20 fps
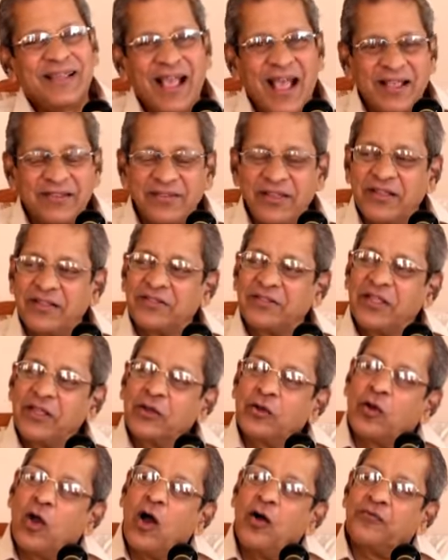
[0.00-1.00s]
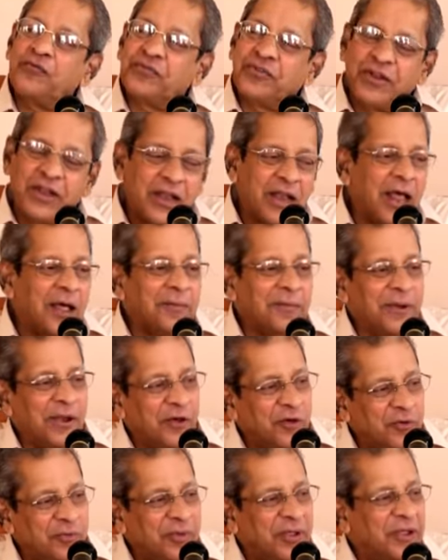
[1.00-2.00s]
As I think of Sri Rama
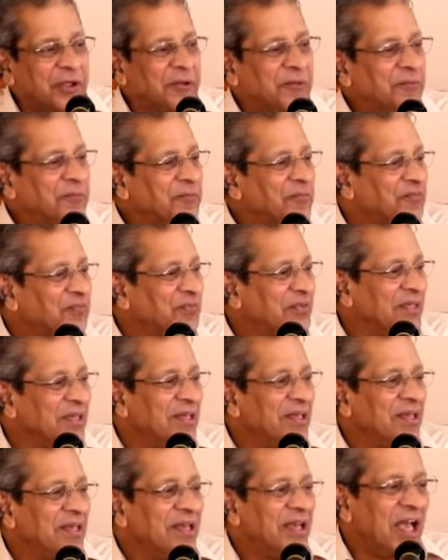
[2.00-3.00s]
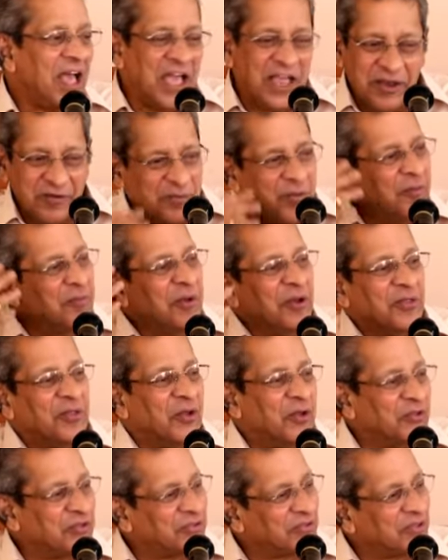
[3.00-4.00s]
Navami, I remember
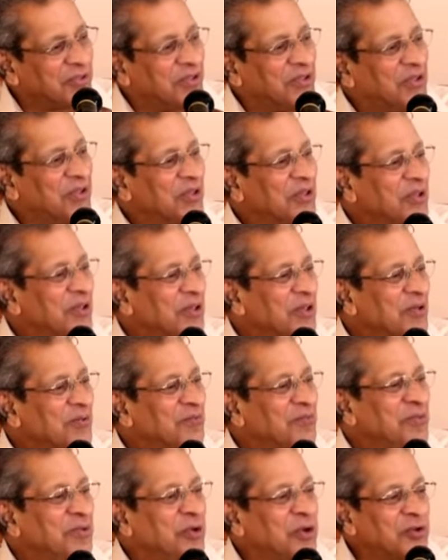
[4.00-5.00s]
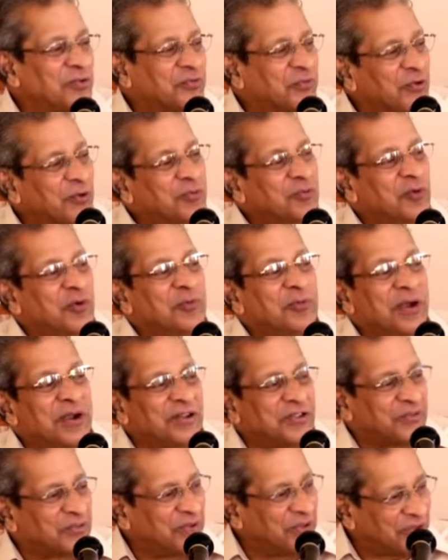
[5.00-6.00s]
those beautiful
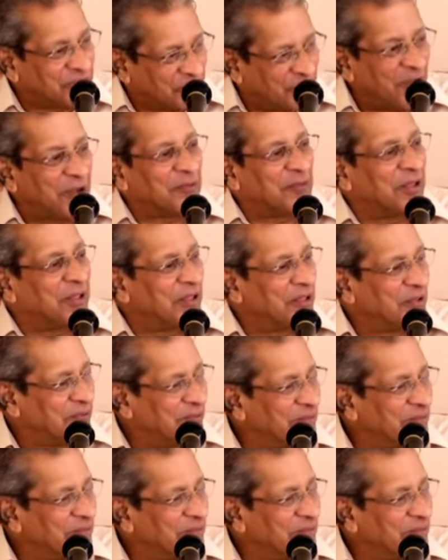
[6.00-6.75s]
moments with Swami.